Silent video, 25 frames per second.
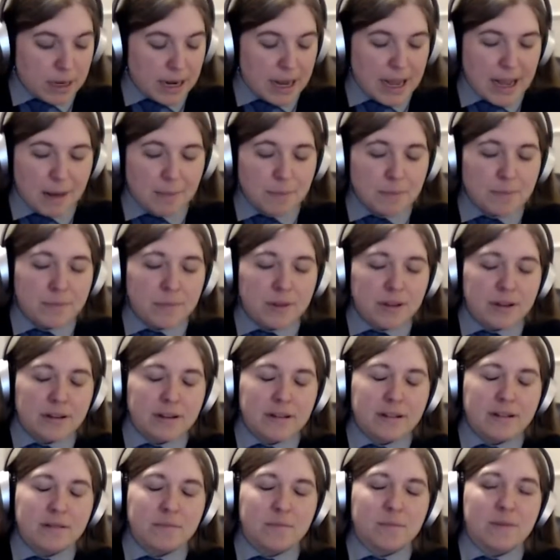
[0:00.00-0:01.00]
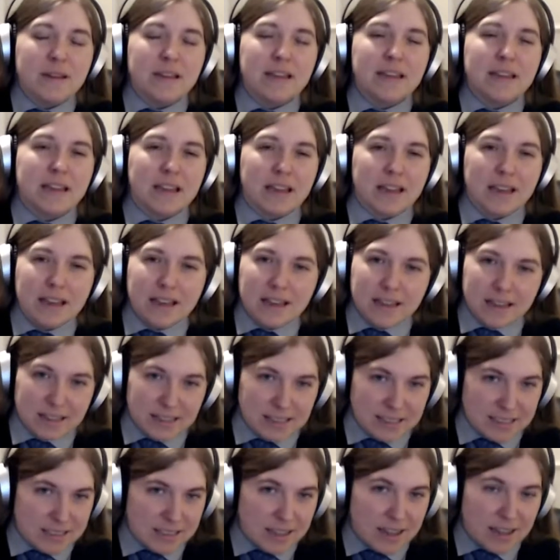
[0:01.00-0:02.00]
I'm gonna be a
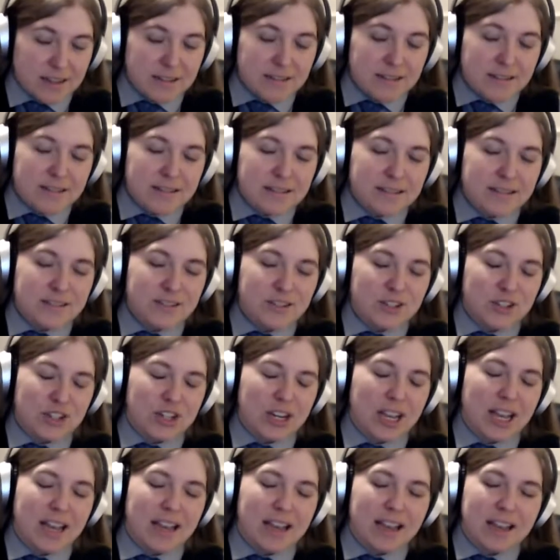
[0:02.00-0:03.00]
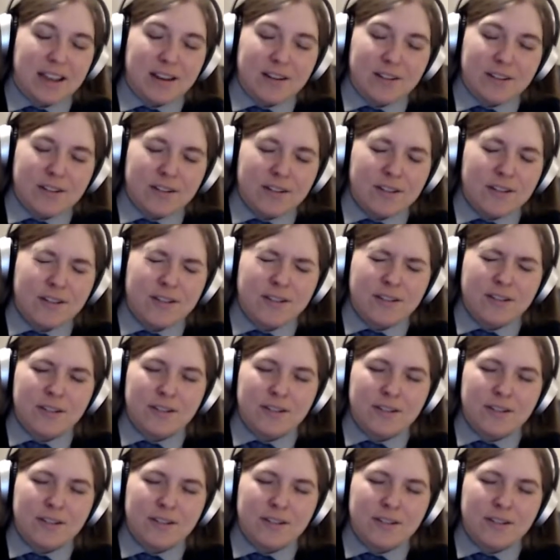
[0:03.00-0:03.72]
sunshiner.